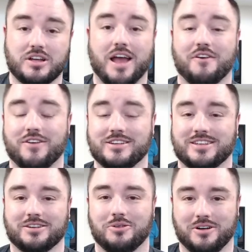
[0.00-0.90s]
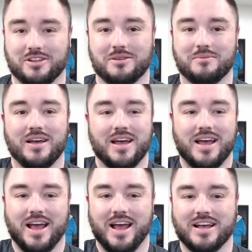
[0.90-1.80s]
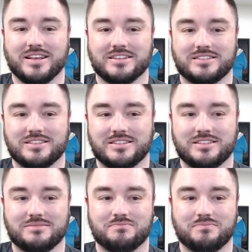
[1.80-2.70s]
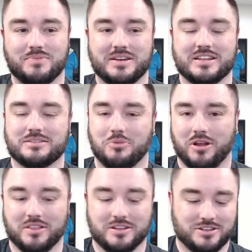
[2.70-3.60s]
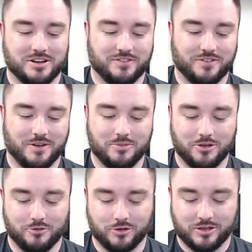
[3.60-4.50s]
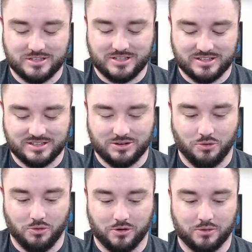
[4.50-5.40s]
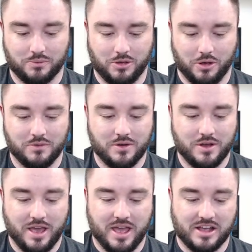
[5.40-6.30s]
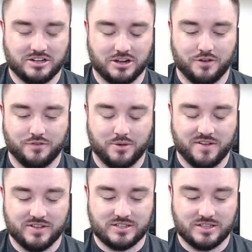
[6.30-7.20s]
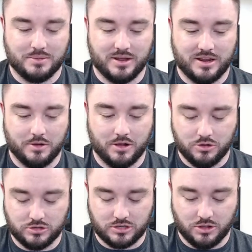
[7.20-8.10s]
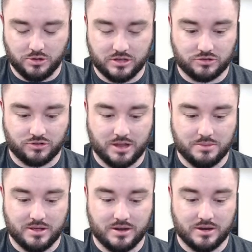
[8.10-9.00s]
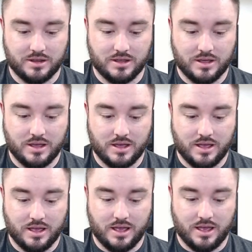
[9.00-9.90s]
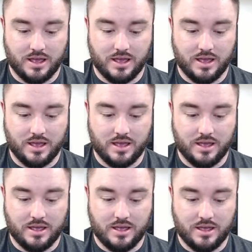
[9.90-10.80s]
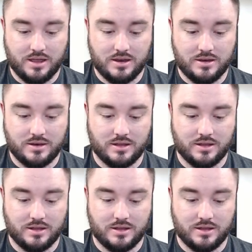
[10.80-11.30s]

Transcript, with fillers: every single one of them has been disappointing this year from their rookie season or you know HL previously. But here you go, Lucas Raymond and